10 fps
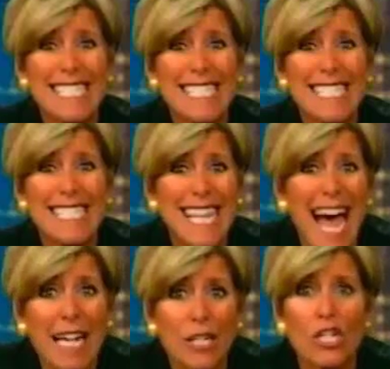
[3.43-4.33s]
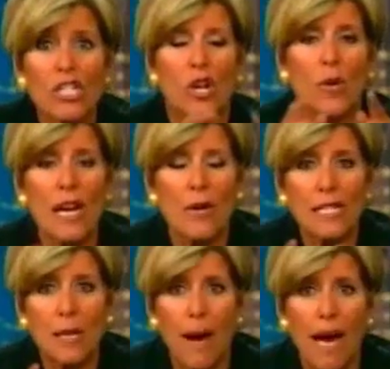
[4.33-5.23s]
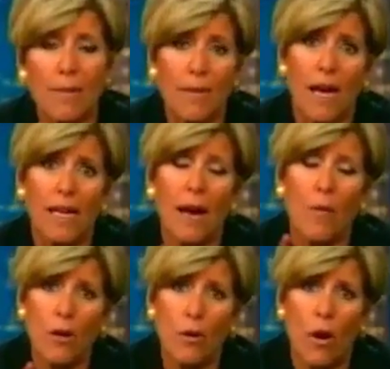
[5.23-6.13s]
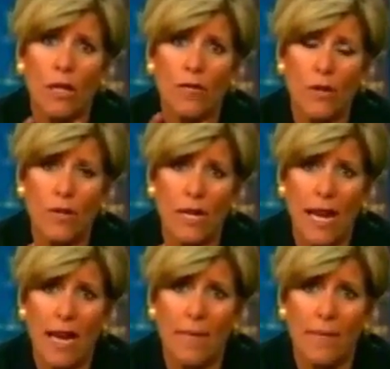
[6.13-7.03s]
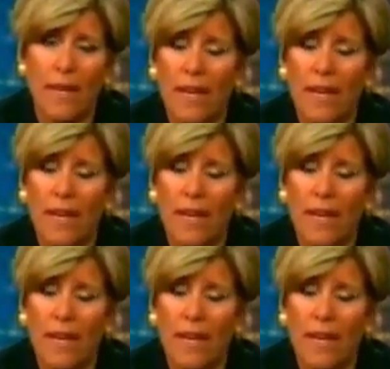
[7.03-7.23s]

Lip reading: That's not good. So here is the bottom line I want all of you to get.